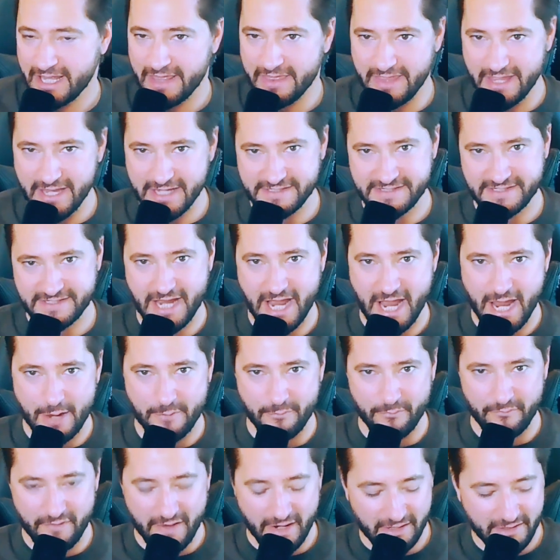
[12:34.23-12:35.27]
This I
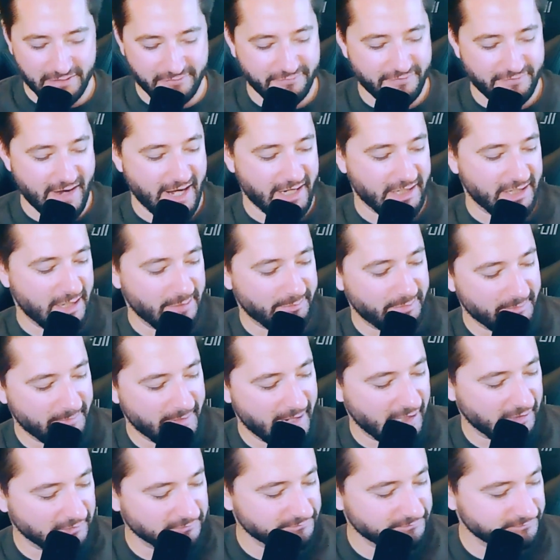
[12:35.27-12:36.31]
am very fired up
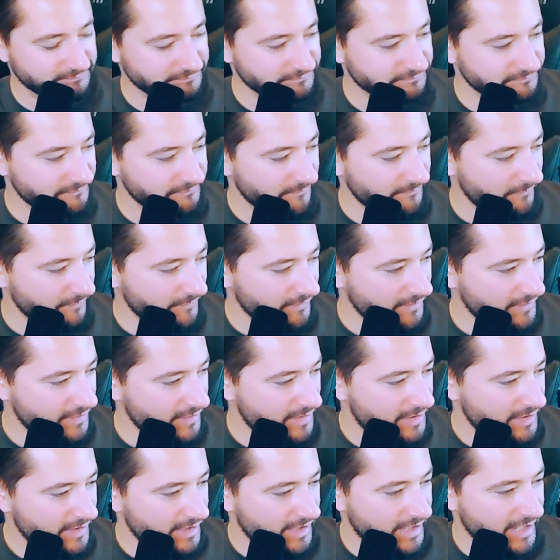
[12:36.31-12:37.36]
about.
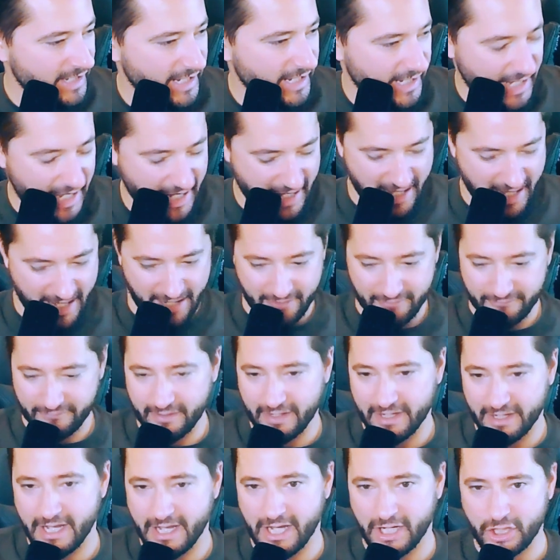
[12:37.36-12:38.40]
And I have
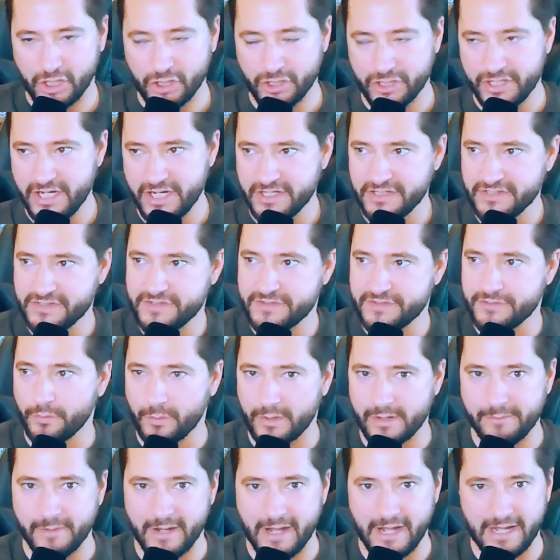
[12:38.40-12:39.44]
a good
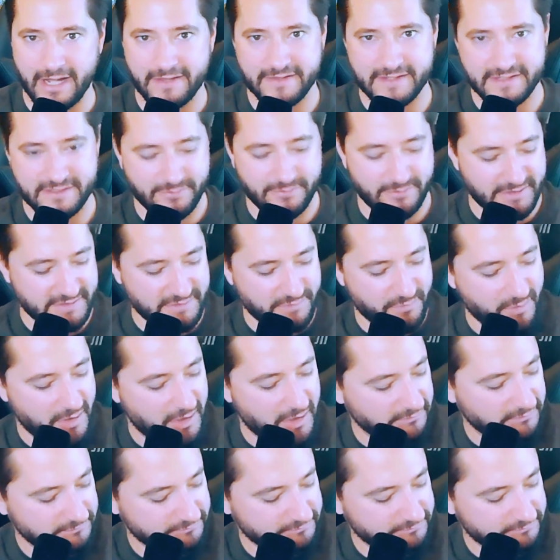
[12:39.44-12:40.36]
story behind this one as well.